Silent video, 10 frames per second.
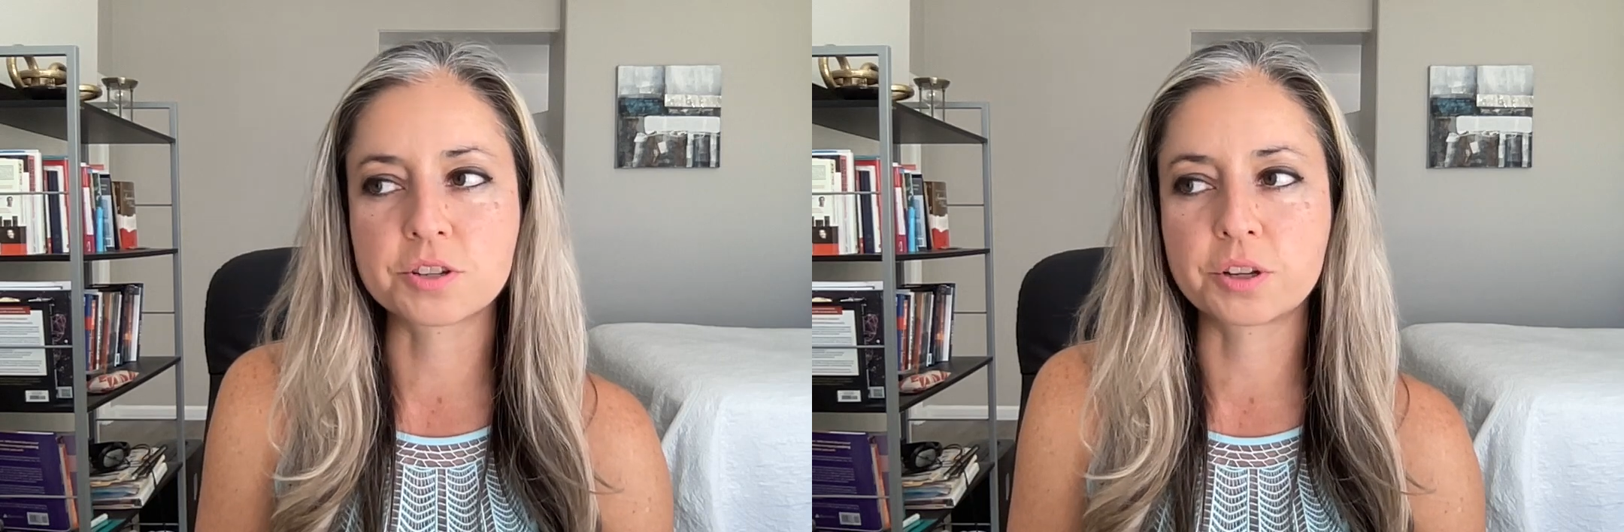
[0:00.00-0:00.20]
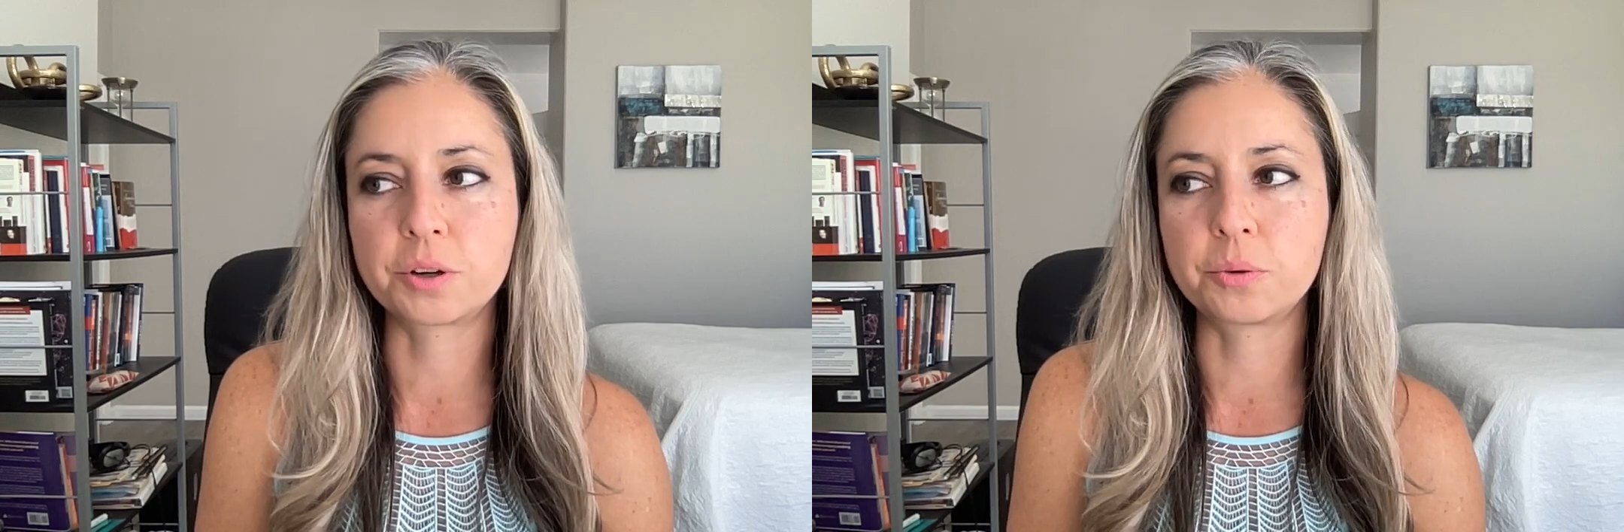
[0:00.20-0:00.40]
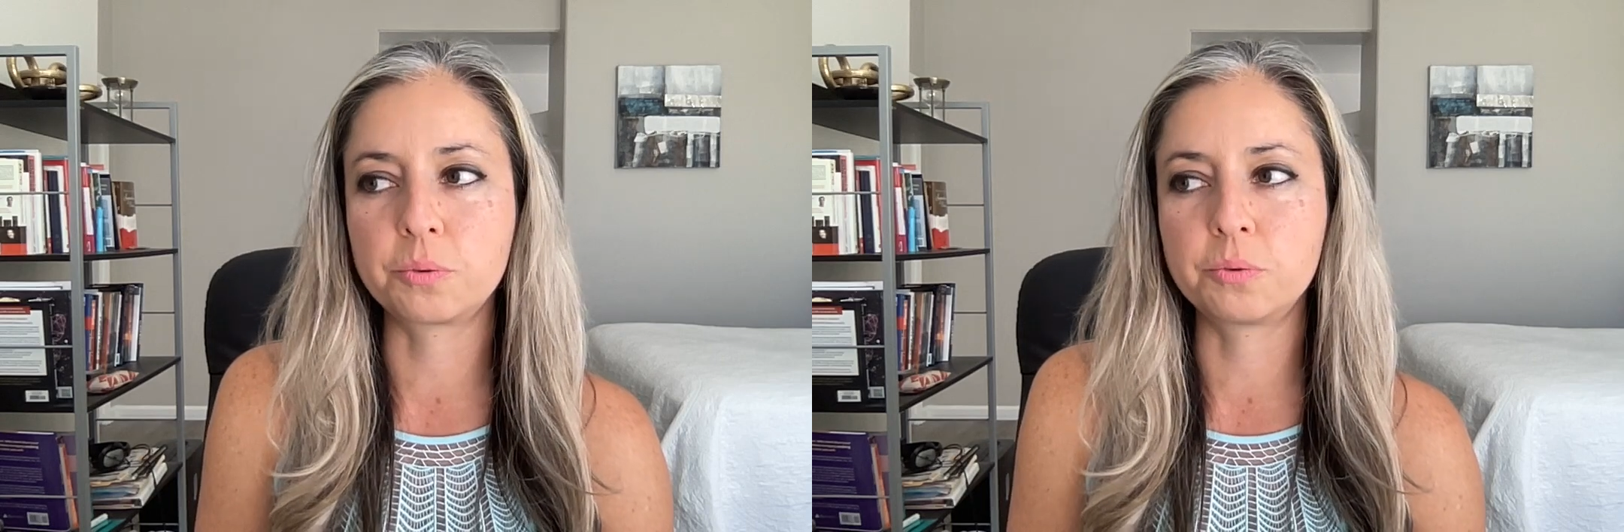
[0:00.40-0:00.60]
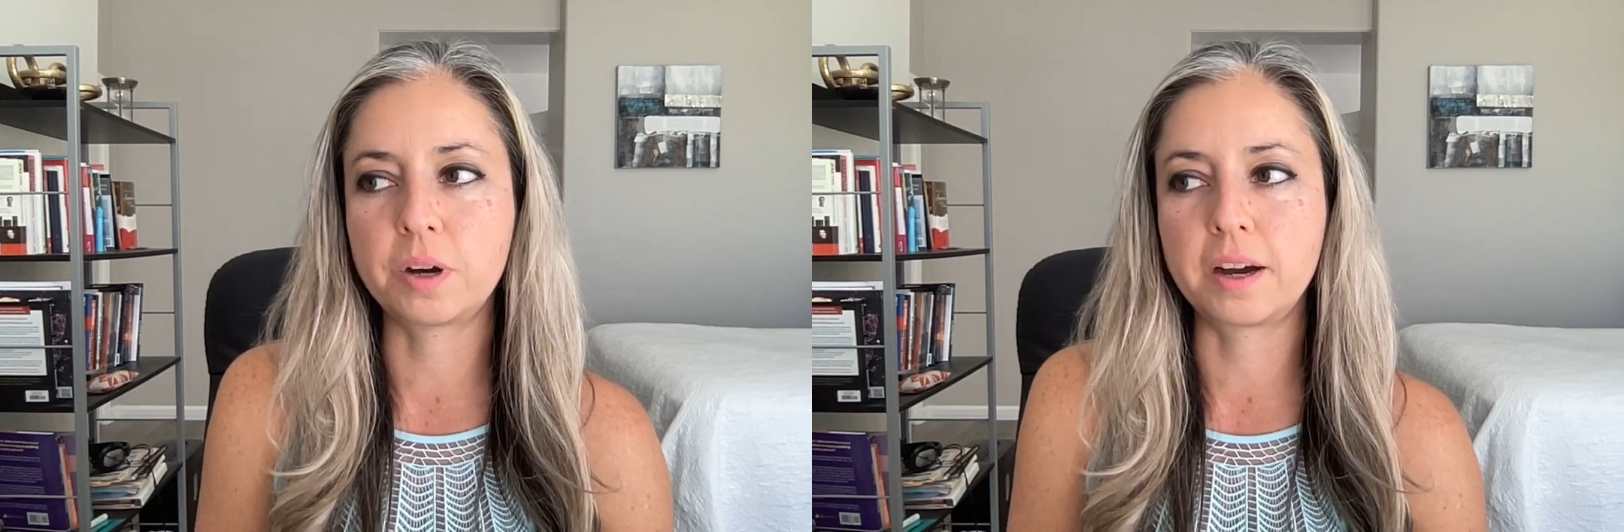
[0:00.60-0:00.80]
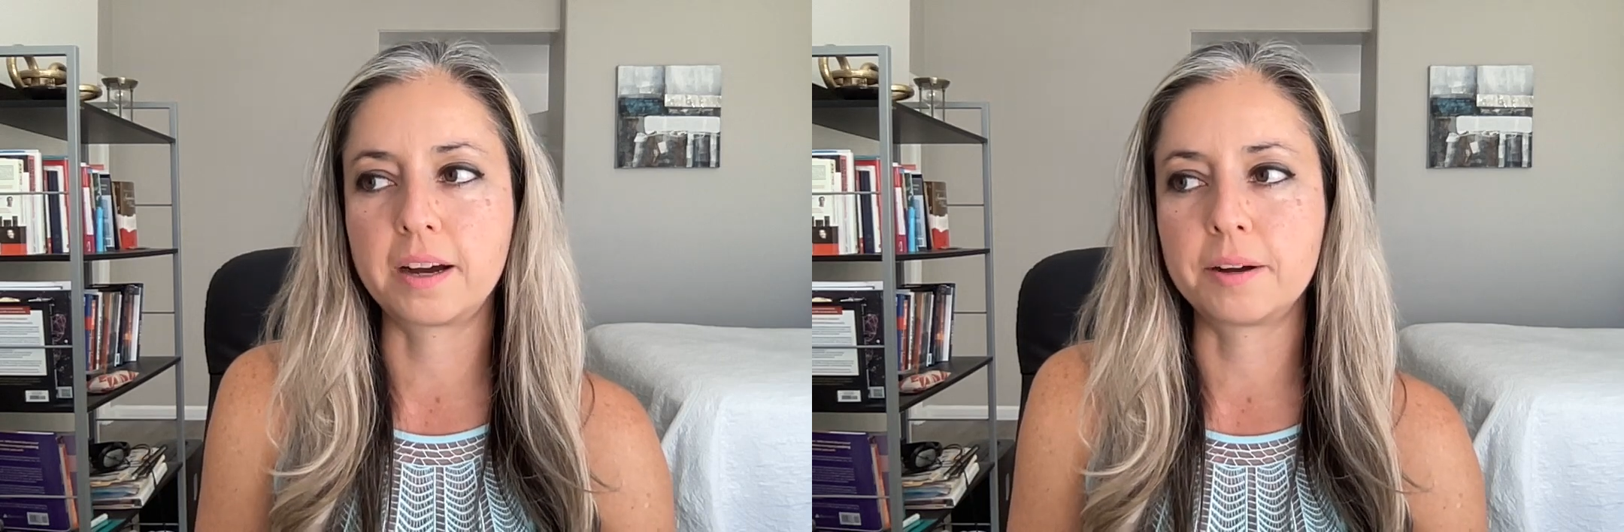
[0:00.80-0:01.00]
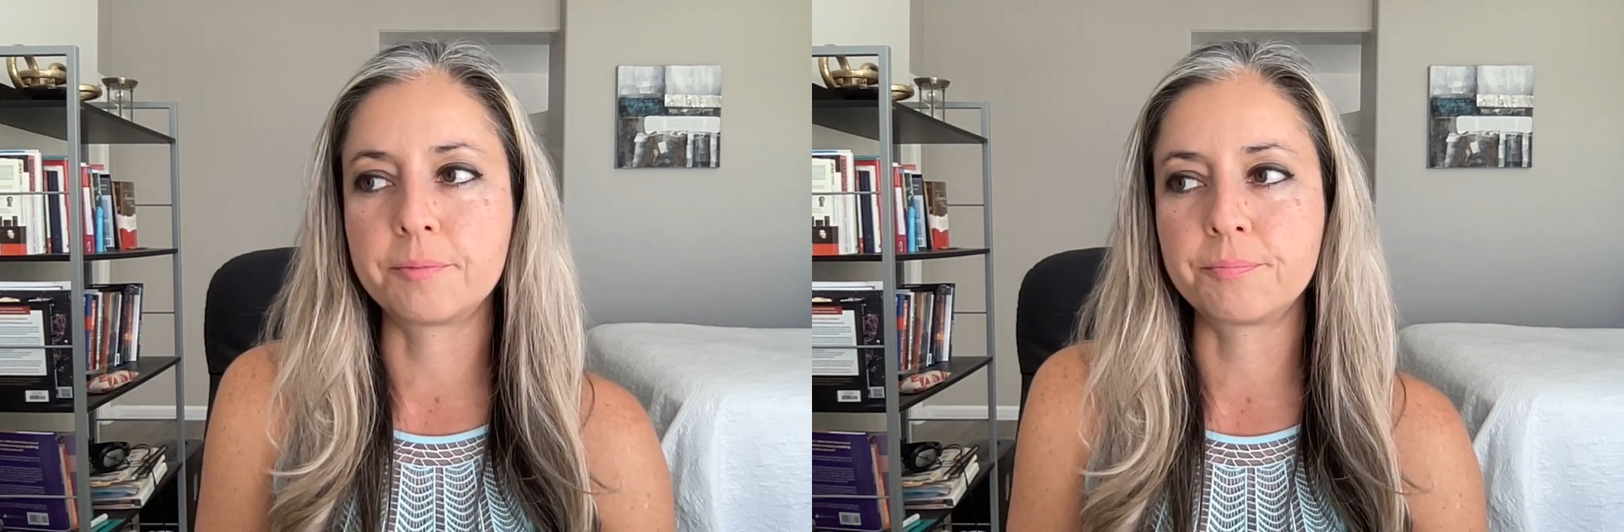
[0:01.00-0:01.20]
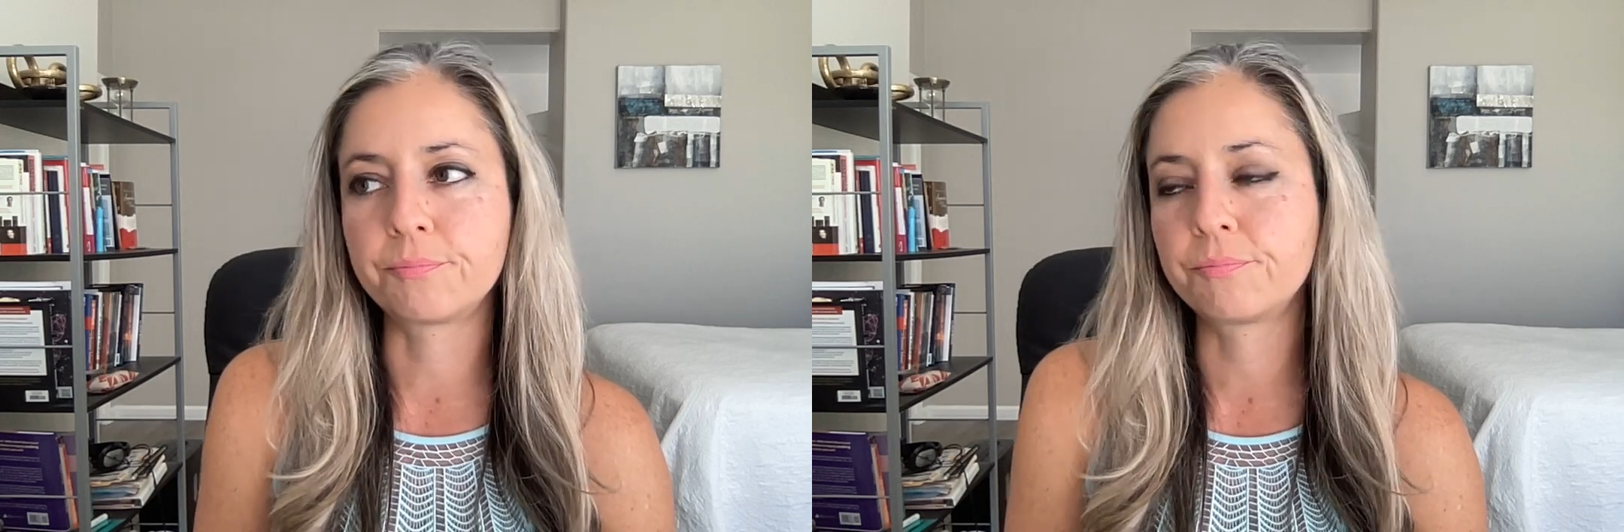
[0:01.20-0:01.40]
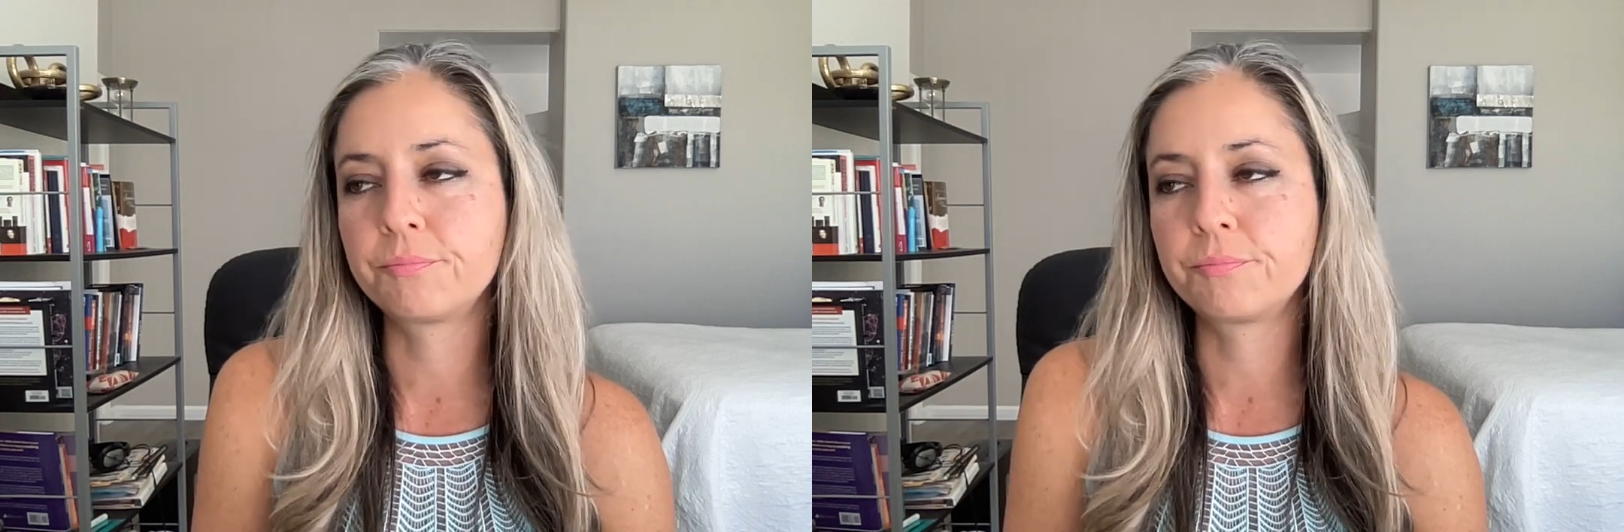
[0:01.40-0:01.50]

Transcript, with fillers: so um,